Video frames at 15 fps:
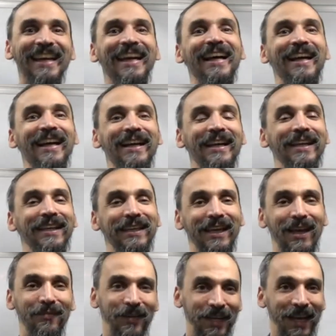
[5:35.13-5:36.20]
I
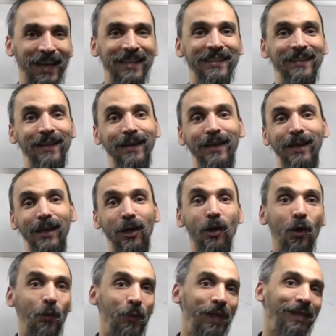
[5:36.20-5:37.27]
have a nice
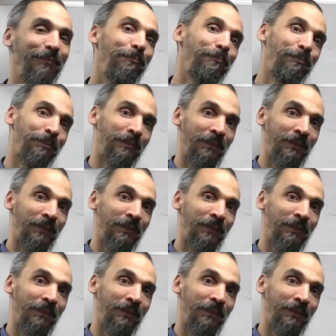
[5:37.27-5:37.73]
clothing.